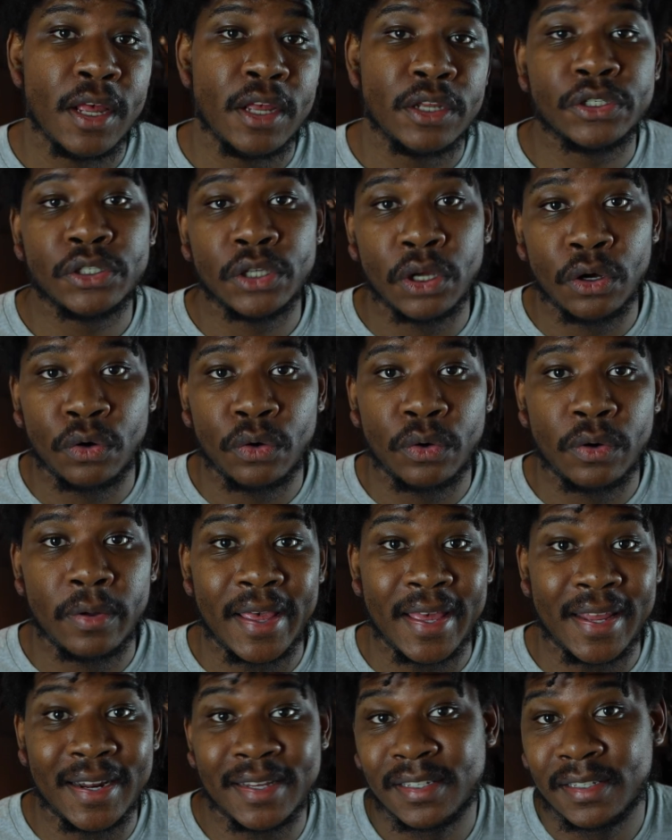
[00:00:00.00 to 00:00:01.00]
So
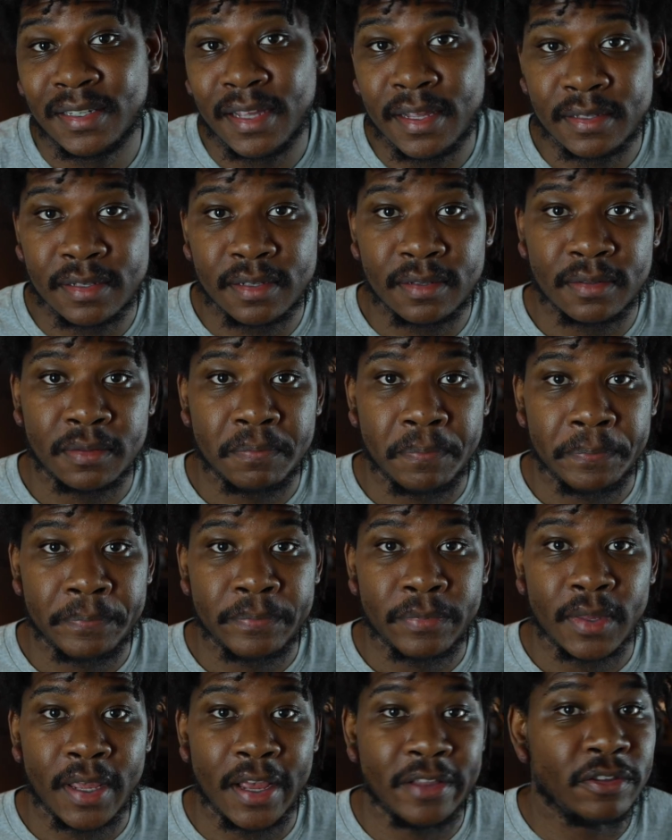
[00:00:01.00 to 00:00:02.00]
in a sense,
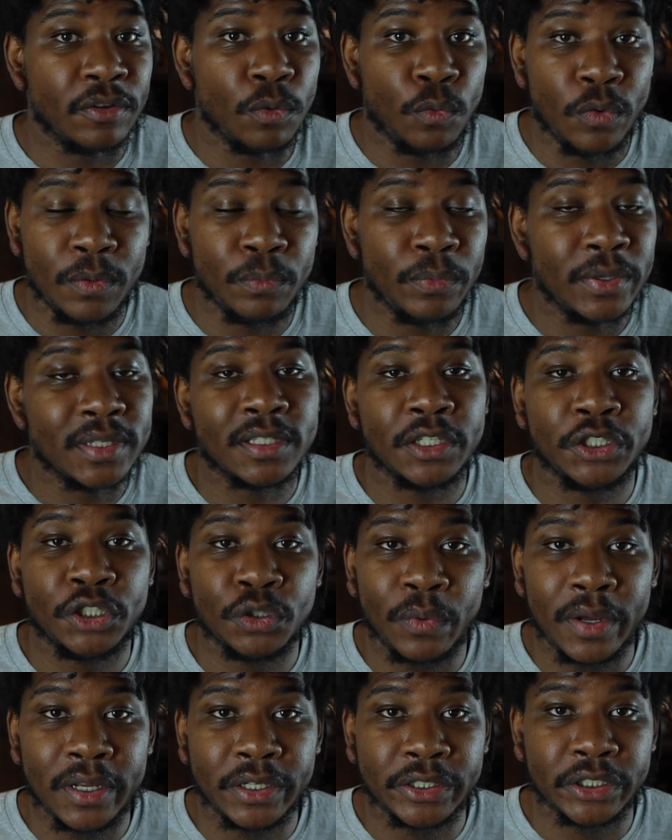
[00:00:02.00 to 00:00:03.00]
it's a win-win
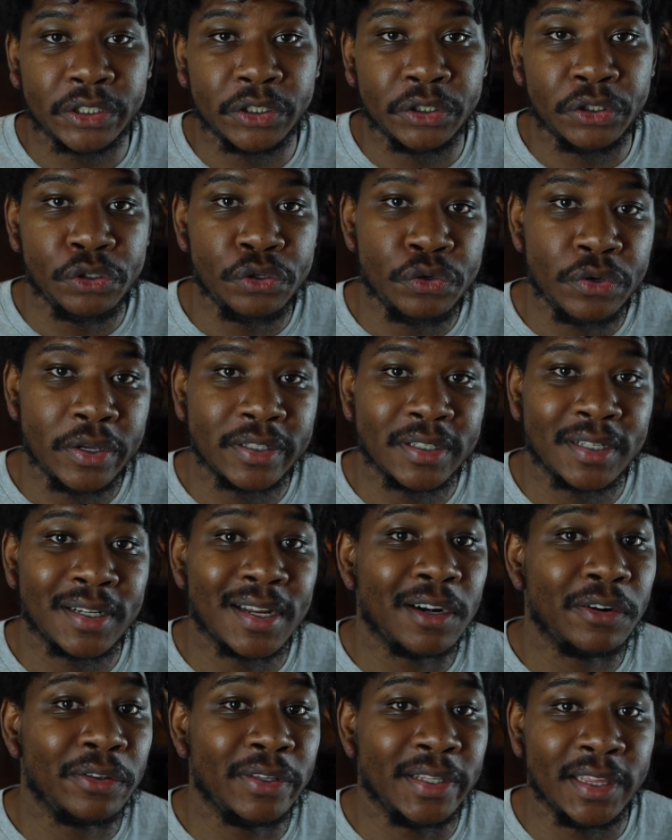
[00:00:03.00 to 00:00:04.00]
situation. You get to
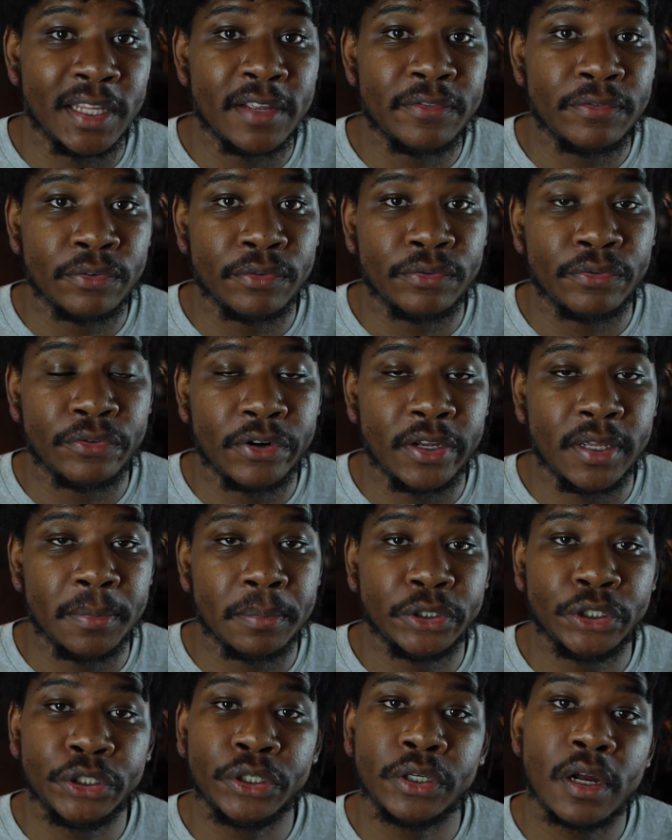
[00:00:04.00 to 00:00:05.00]
not only live for free,
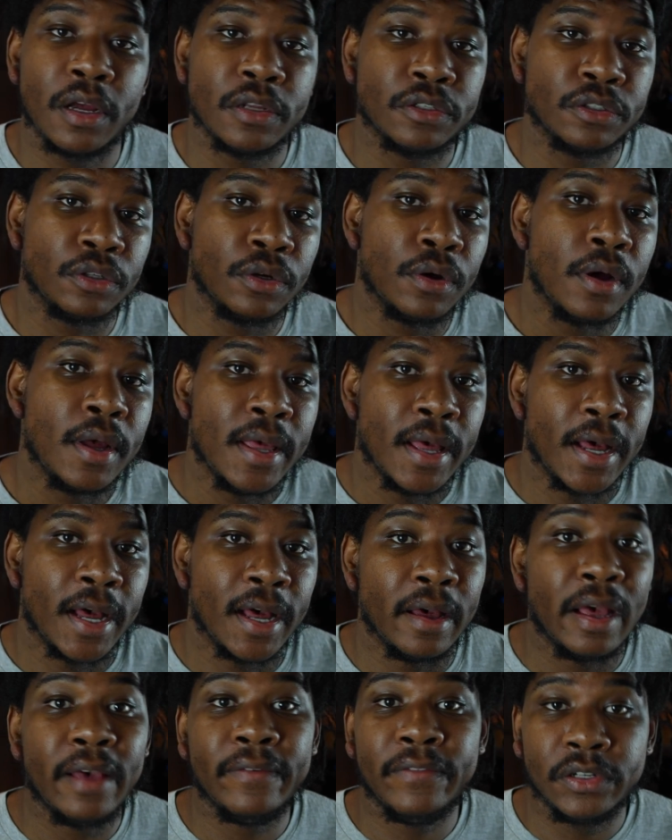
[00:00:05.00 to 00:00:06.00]
but you could also
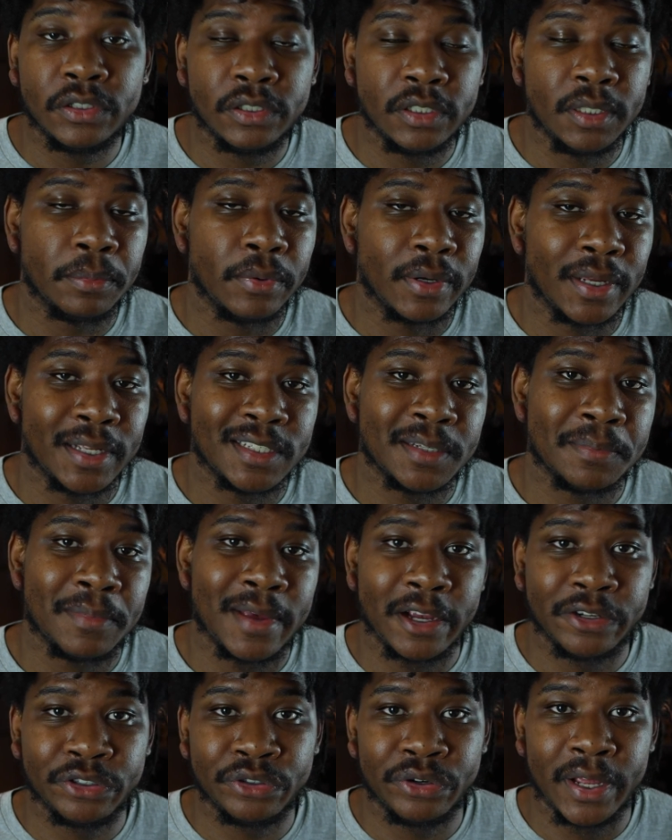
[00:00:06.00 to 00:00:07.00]
eventually bring in some
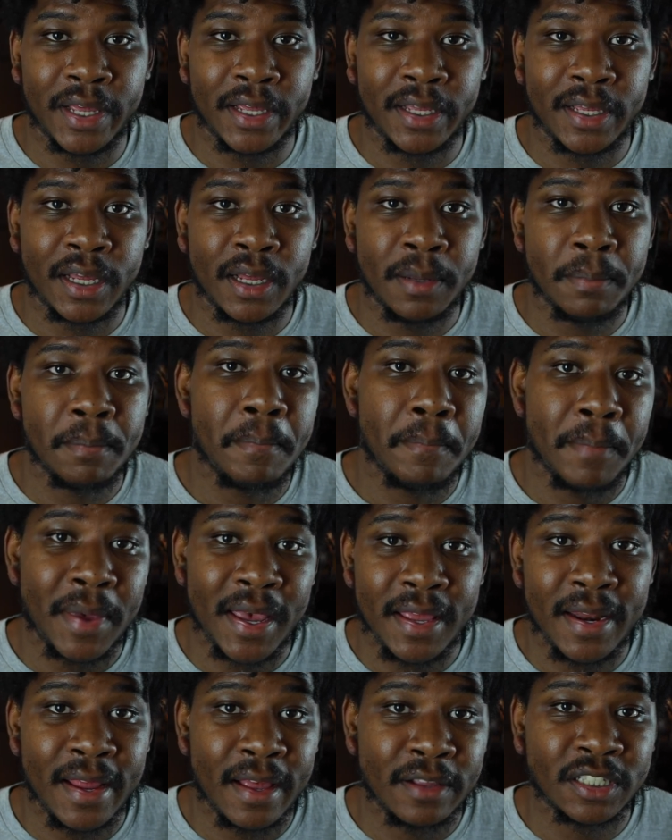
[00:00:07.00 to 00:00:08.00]
extra income,
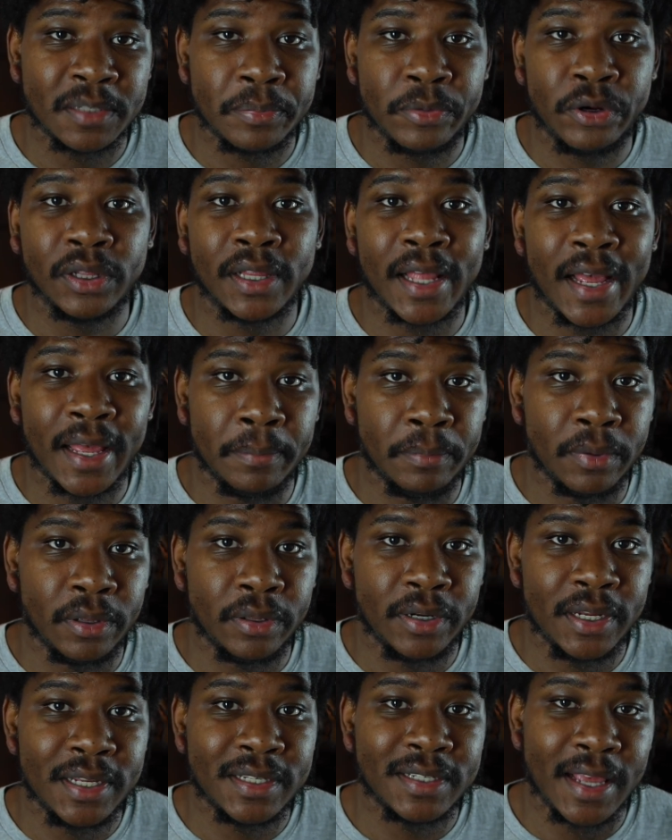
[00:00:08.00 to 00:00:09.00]
pay down some of your
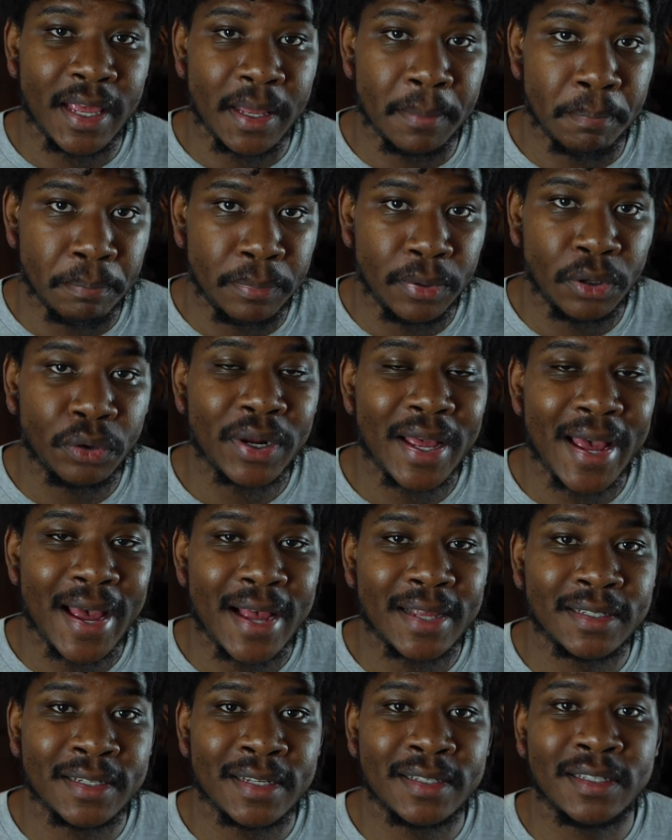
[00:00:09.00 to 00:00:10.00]
liabilities, and build
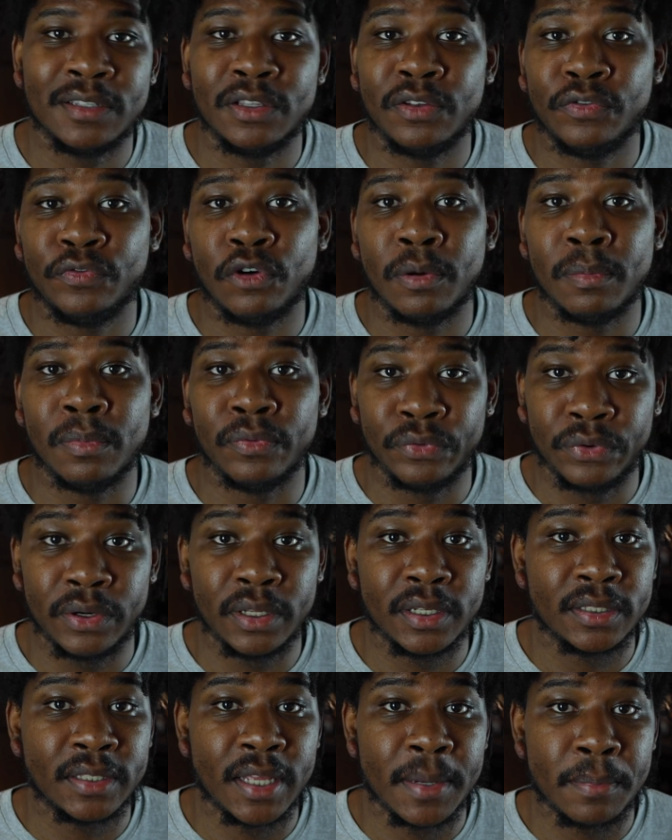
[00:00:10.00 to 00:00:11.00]
assets in the form of
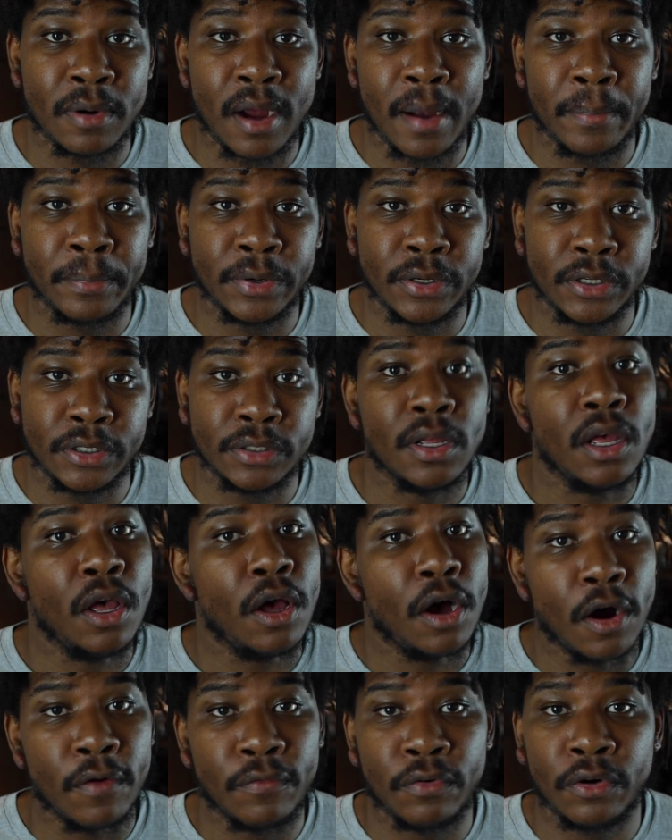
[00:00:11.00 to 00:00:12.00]
real estate properties
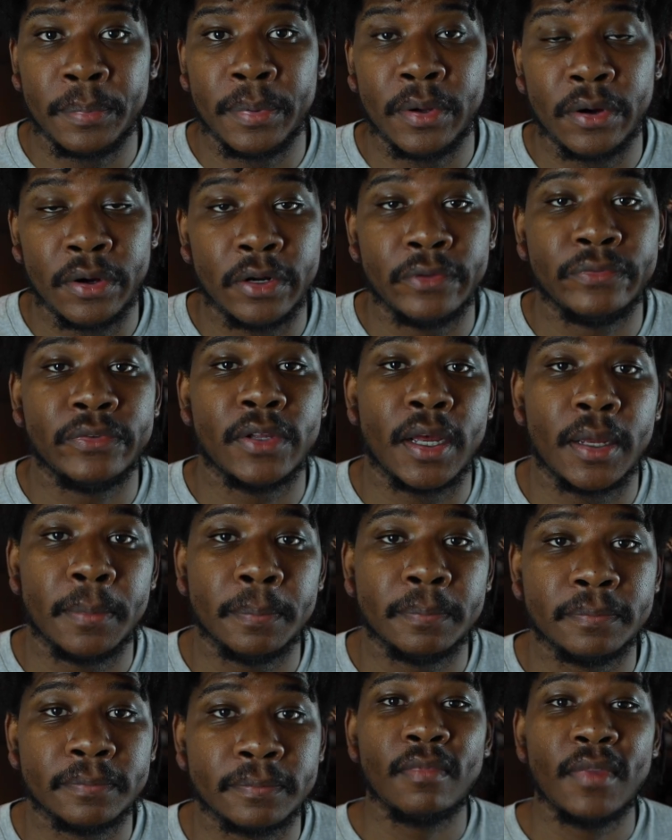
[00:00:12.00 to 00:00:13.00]
over a period of time.